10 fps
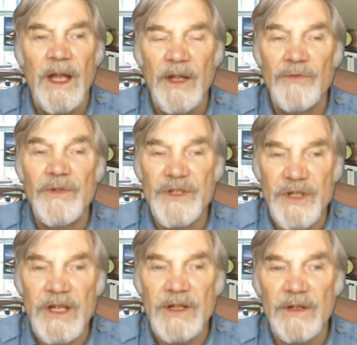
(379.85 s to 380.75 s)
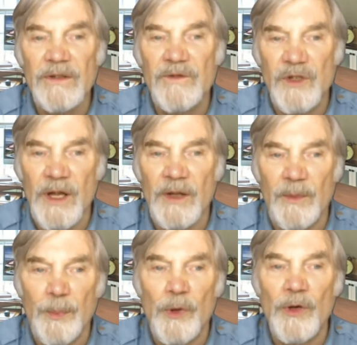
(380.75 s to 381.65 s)
and receipt of child
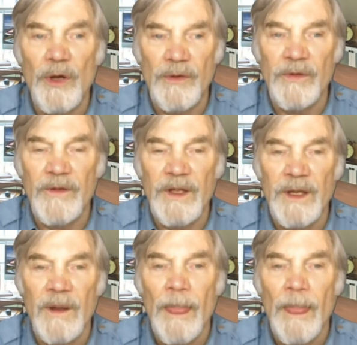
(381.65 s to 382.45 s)
pornography,